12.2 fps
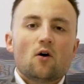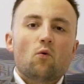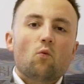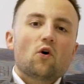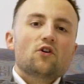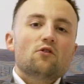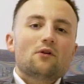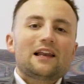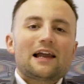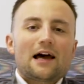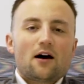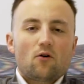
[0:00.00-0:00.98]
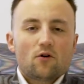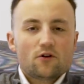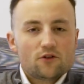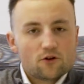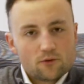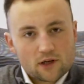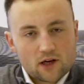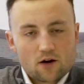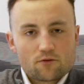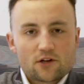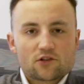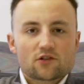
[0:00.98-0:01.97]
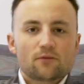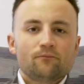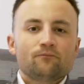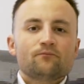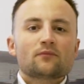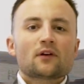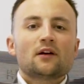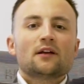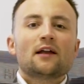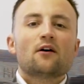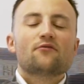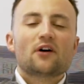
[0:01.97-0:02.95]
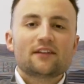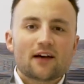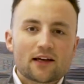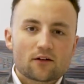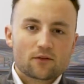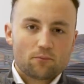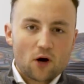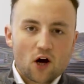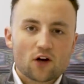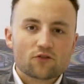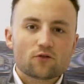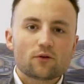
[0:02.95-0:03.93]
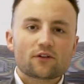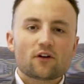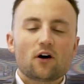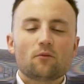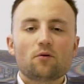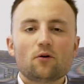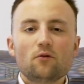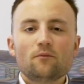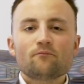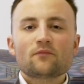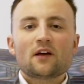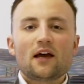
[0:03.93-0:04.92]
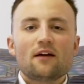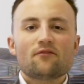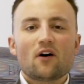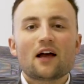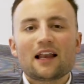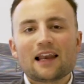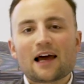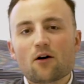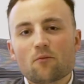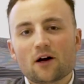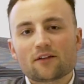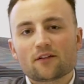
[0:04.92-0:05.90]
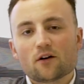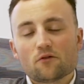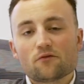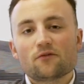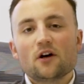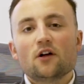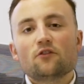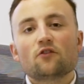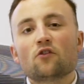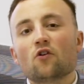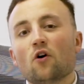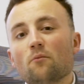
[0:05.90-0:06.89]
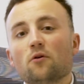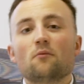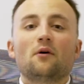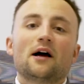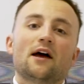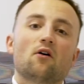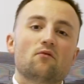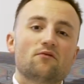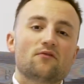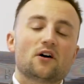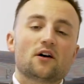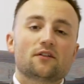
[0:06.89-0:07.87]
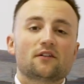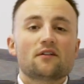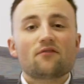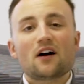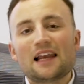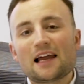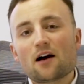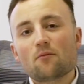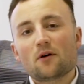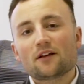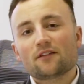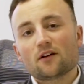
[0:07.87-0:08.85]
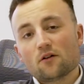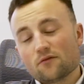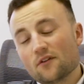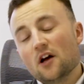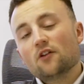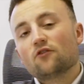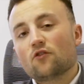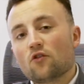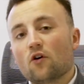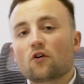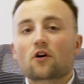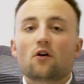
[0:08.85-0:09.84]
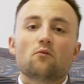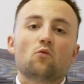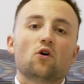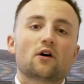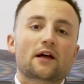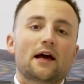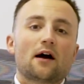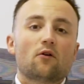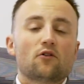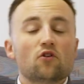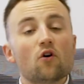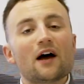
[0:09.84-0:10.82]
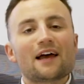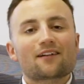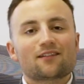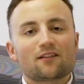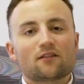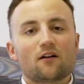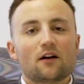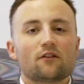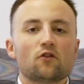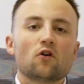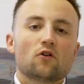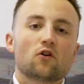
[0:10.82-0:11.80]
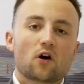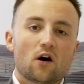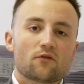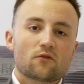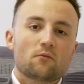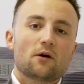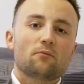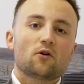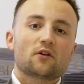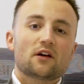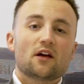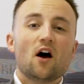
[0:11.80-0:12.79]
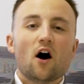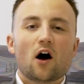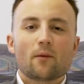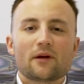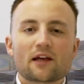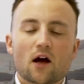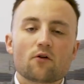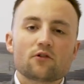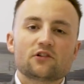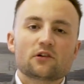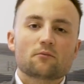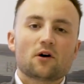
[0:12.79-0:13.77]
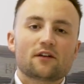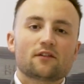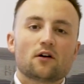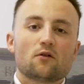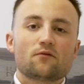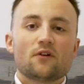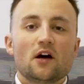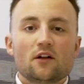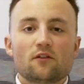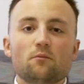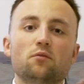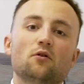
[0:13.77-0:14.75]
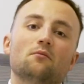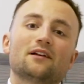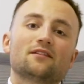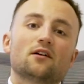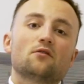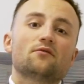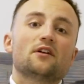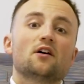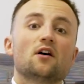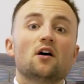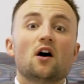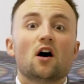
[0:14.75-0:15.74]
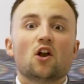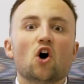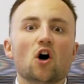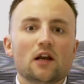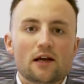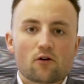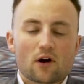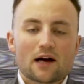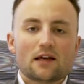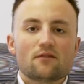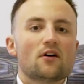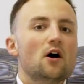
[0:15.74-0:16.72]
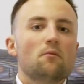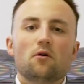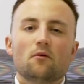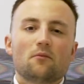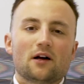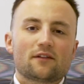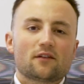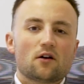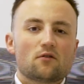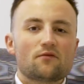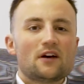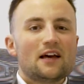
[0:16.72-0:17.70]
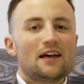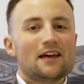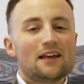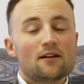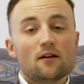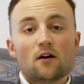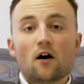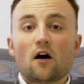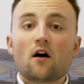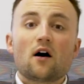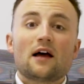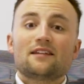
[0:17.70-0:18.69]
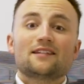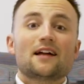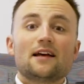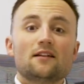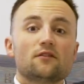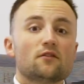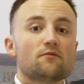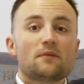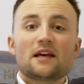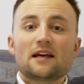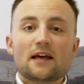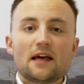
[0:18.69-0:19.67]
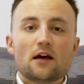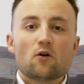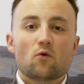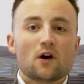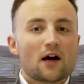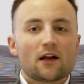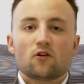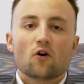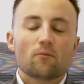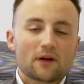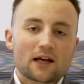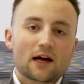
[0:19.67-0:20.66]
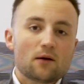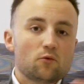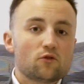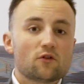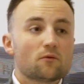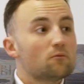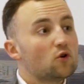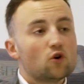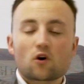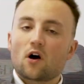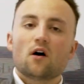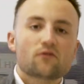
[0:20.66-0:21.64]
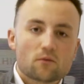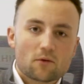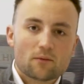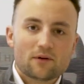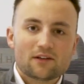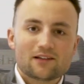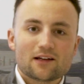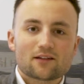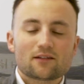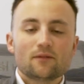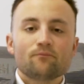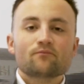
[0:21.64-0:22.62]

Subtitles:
What you allow, you encourage. Now, if I take as a personal example, if I allow myself to not put my health first, if I allow myself to not go and work out, not exercise, and not look after my body, I'm encouraging myself to put myself in an early grave, put myself in high states of being ill and not being able to look after my business.